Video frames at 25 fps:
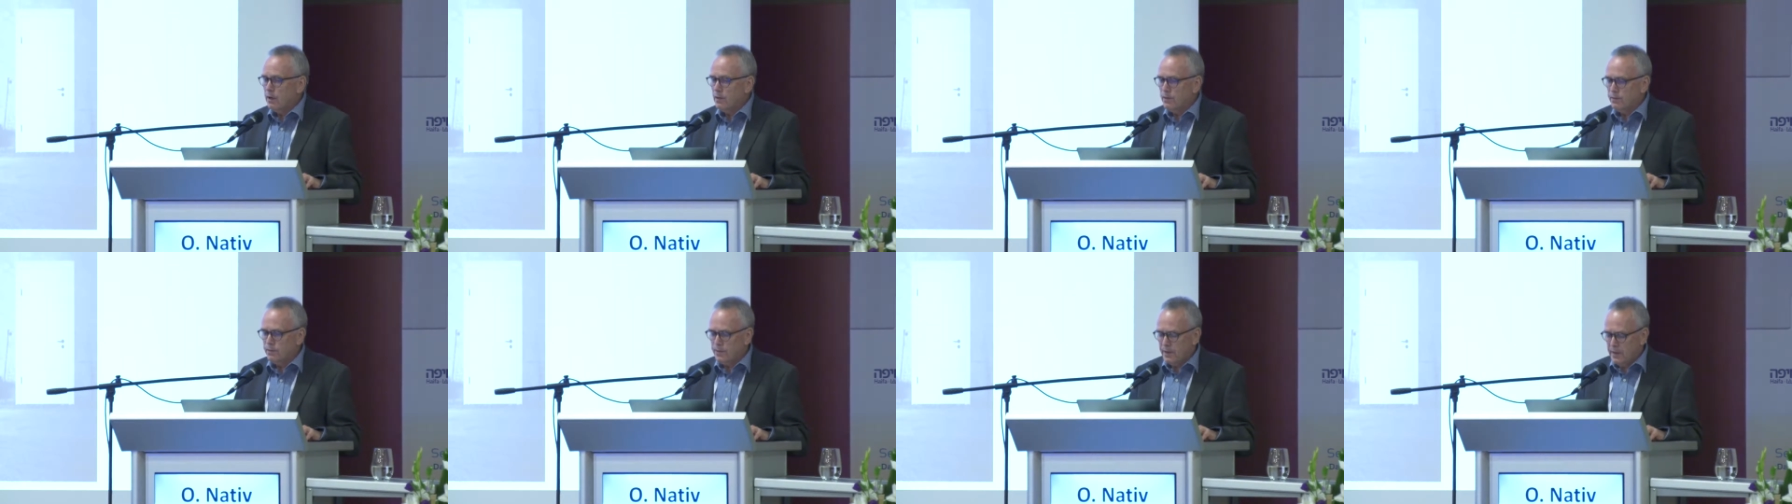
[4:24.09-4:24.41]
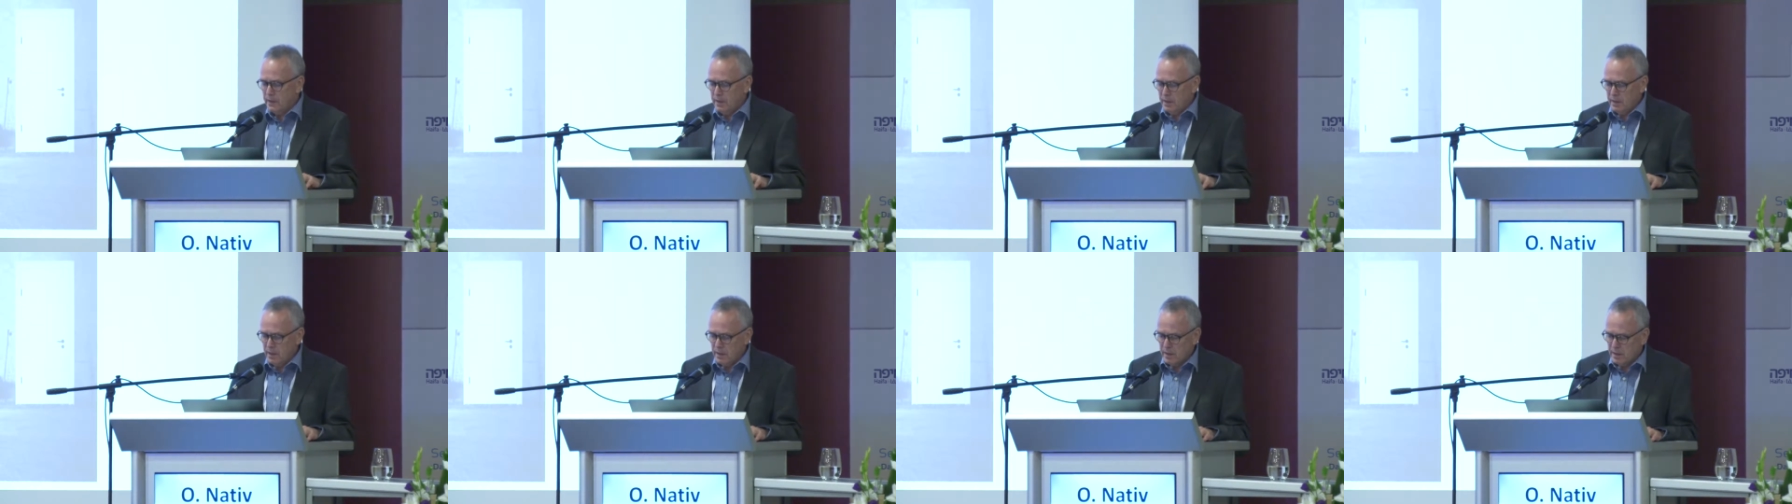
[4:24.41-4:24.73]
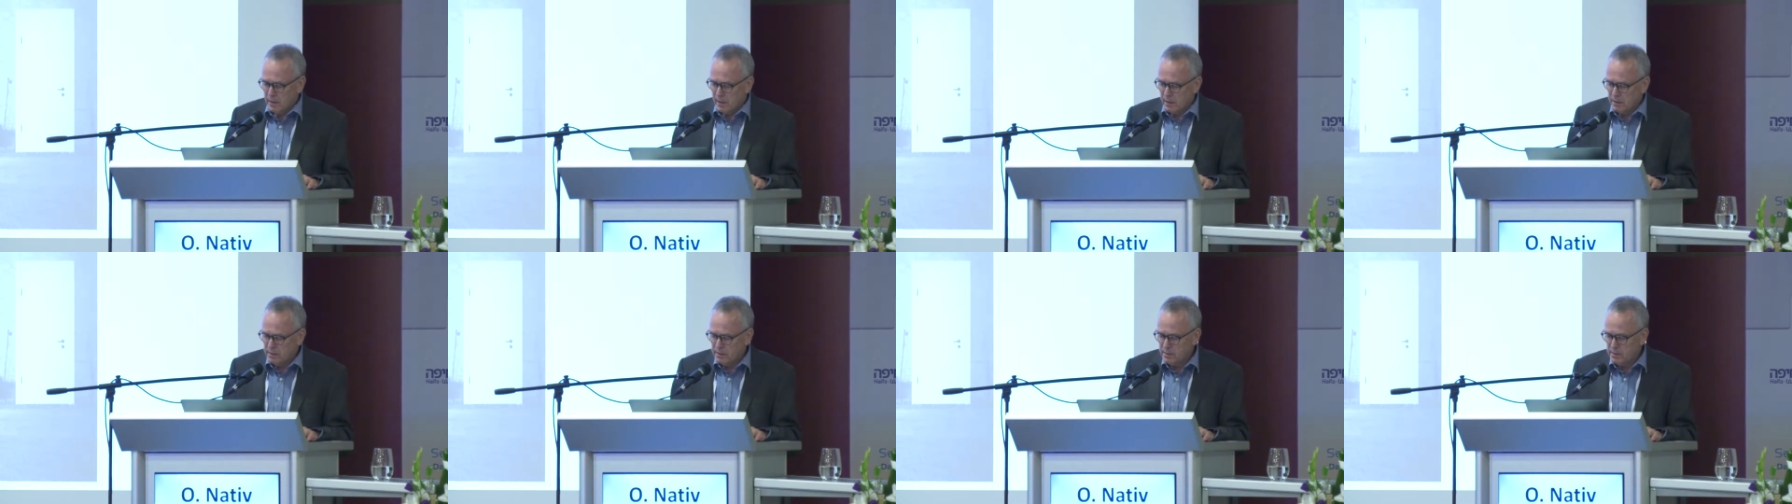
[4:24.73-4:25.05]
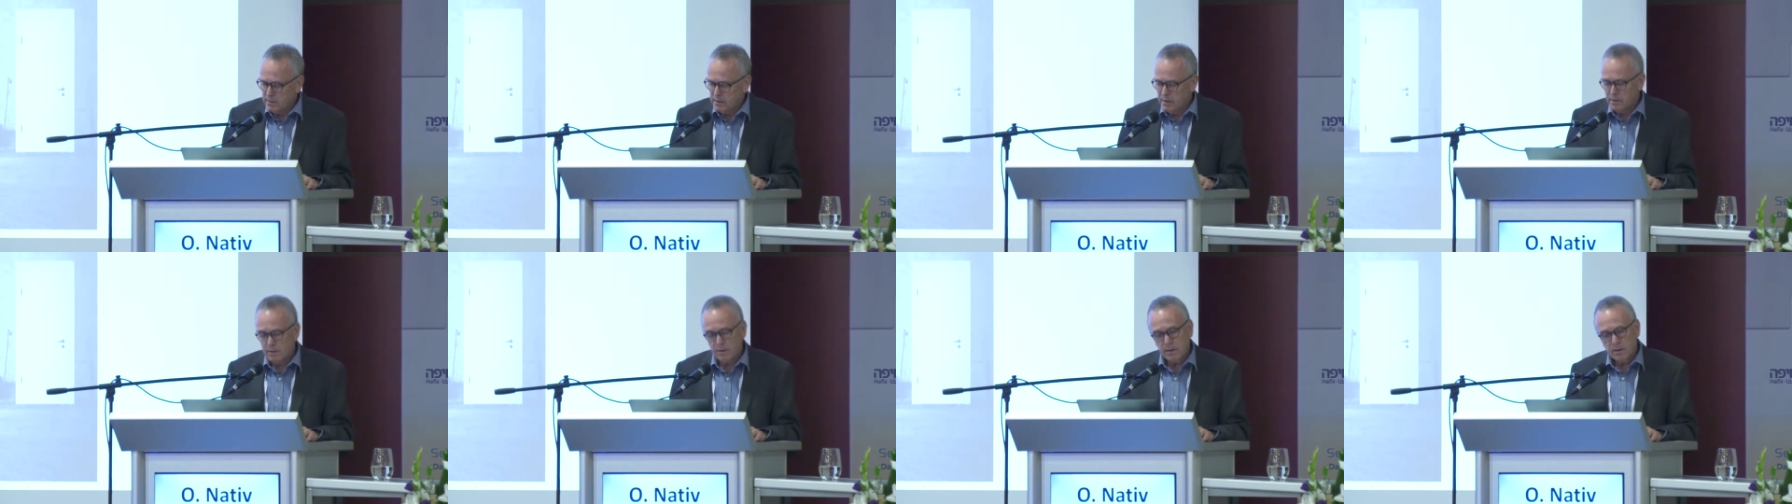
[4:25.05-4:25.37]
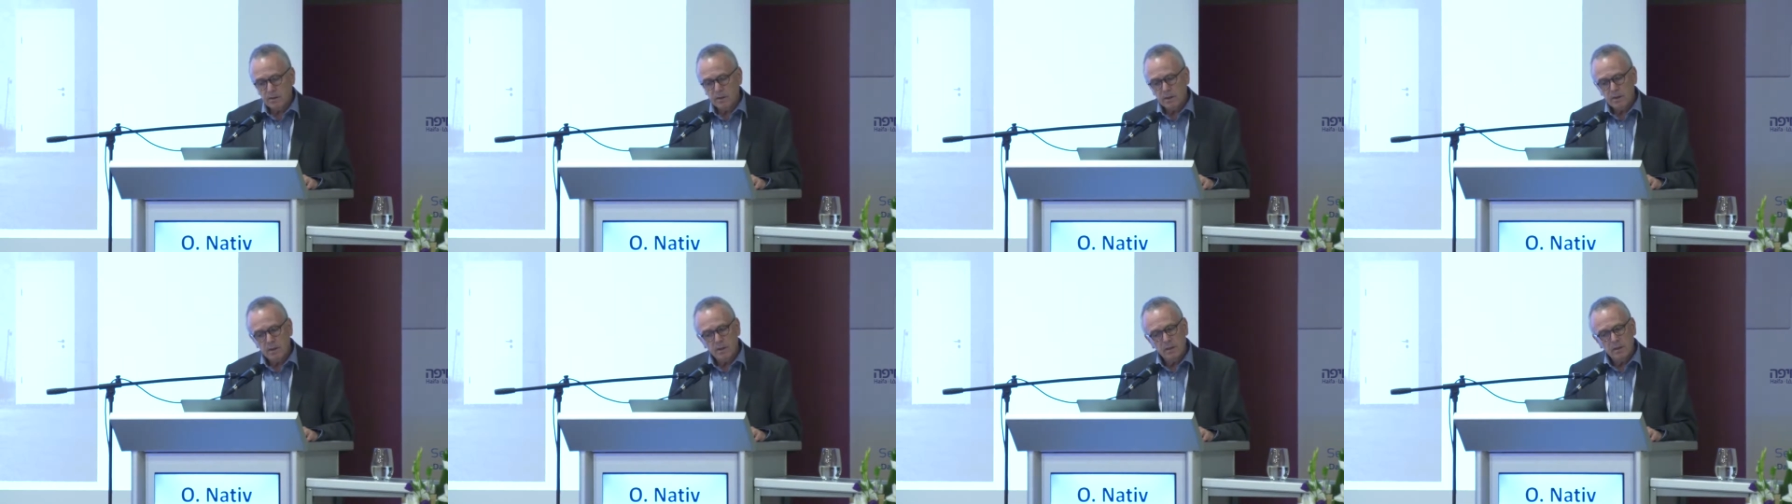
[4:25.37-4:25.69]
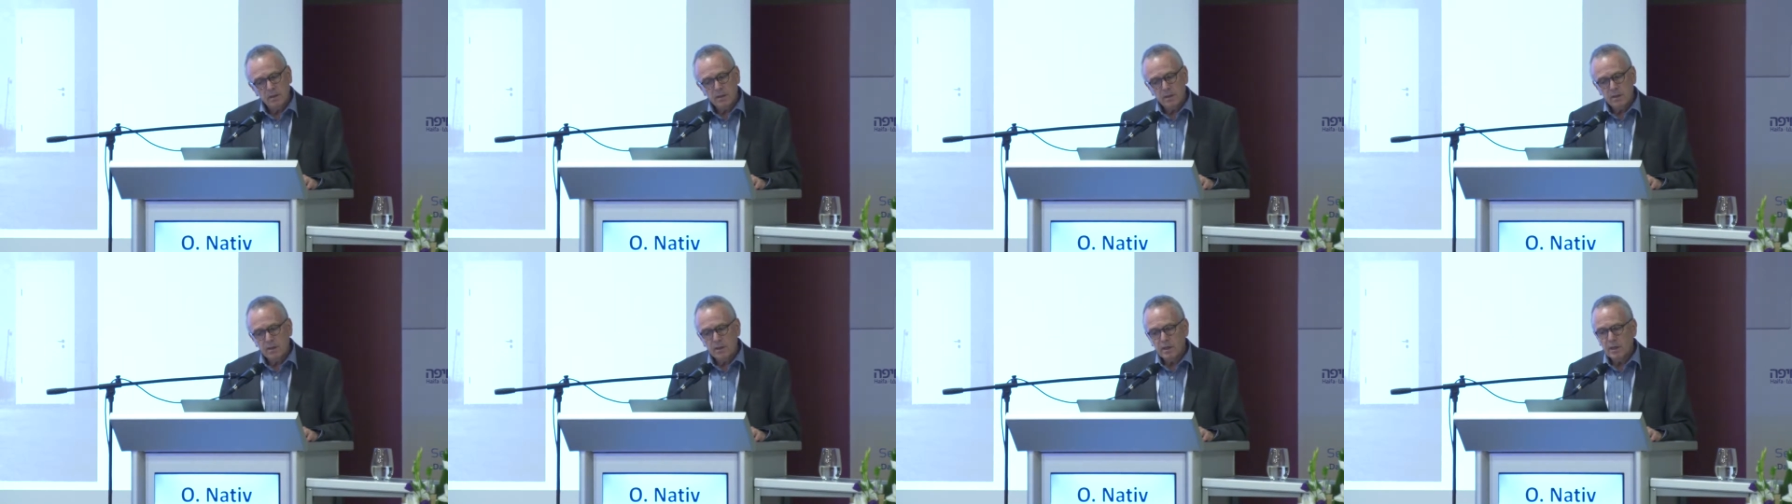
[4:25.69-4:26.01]
of kidney cancer
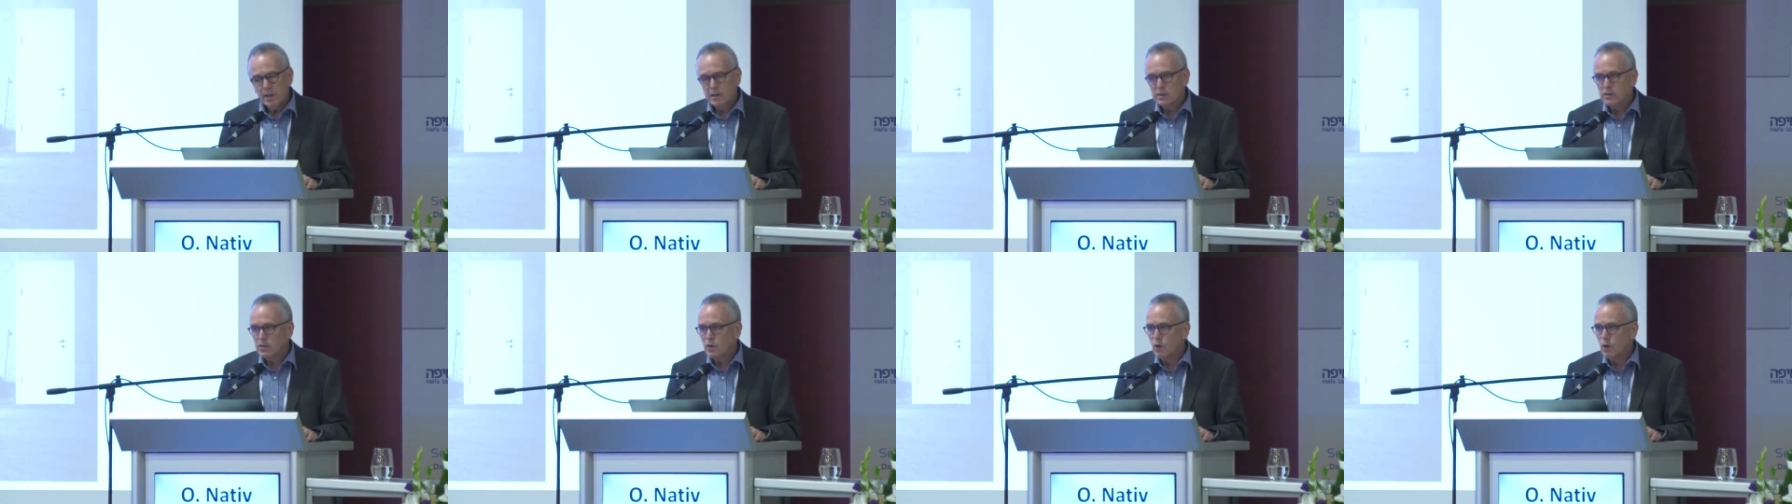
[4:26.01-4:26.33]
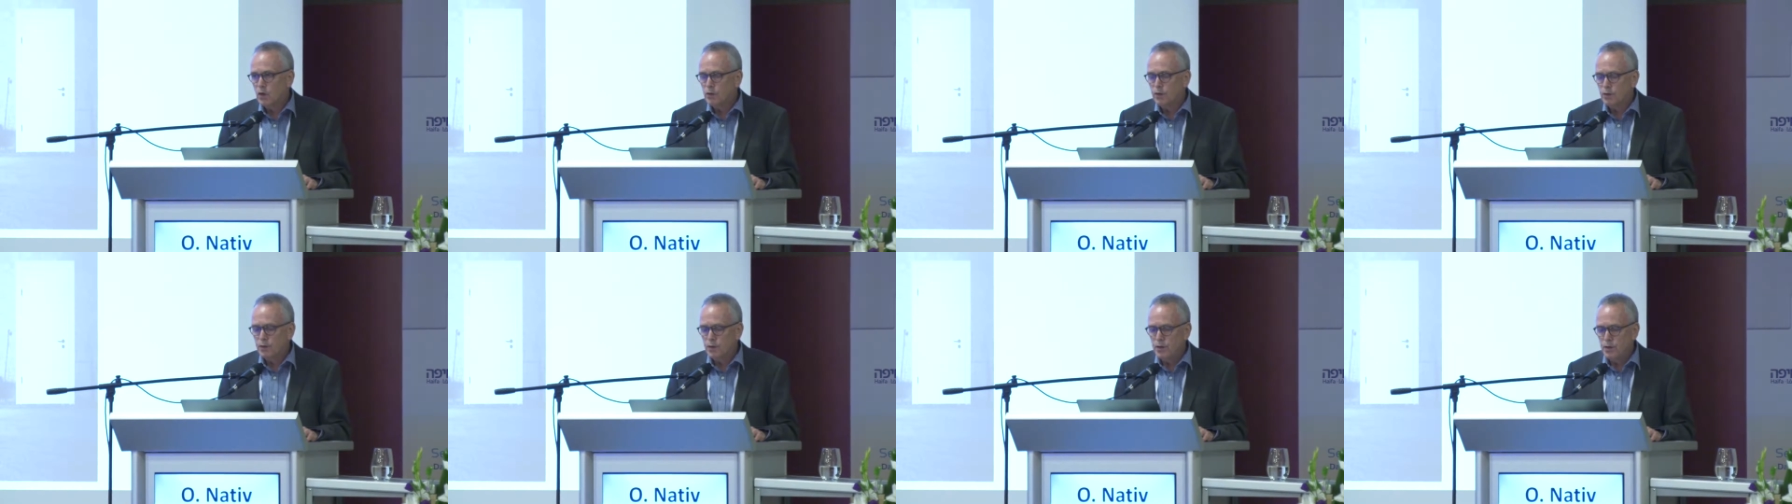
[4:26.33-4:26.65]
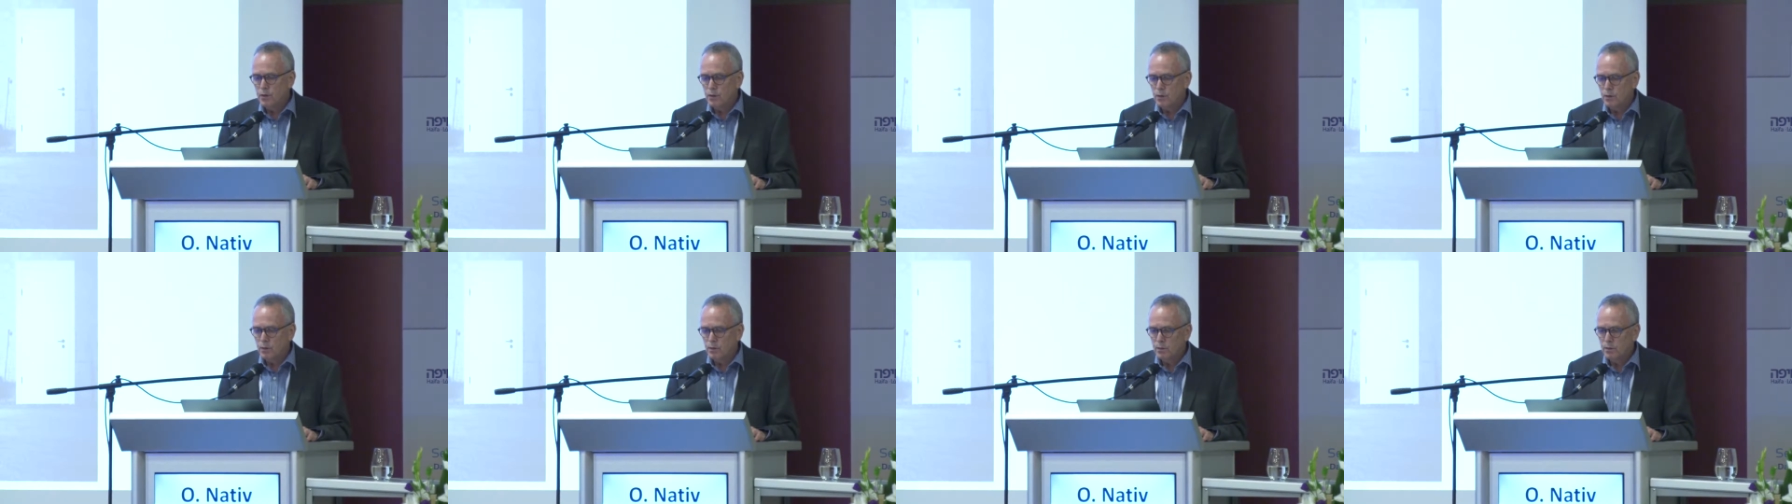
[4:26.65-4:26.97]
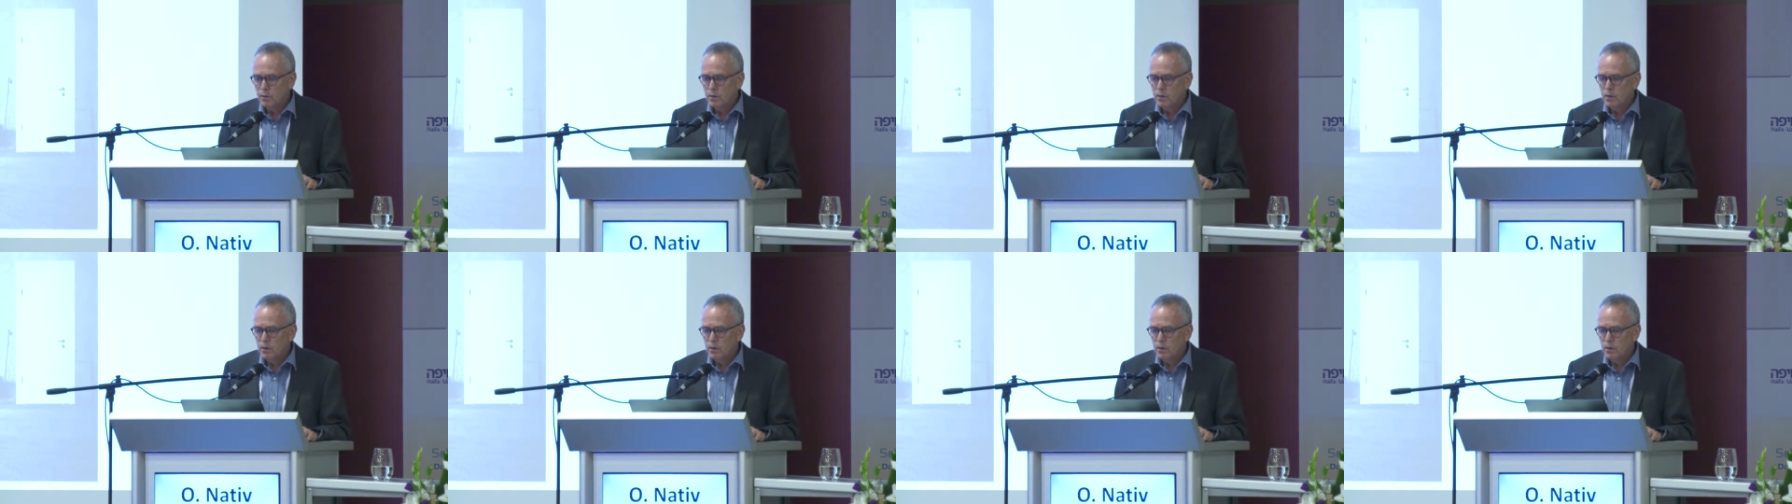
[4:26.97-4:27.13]
is not new.